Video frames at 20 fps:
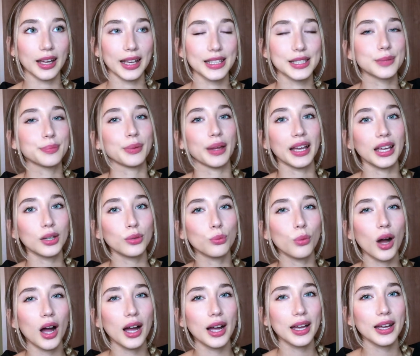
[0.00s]
explain
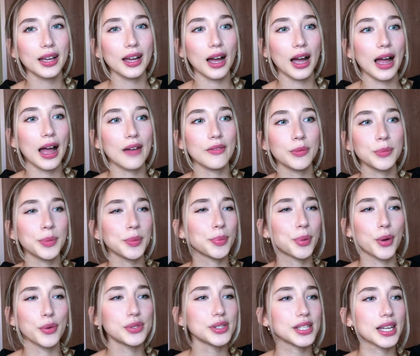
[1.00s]
why I haven't been
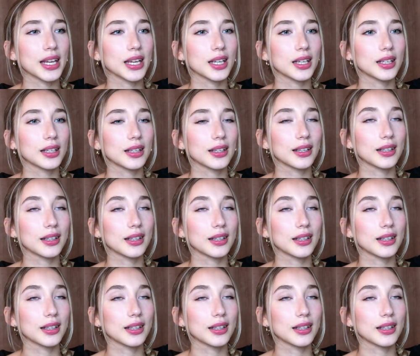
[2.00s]
posting.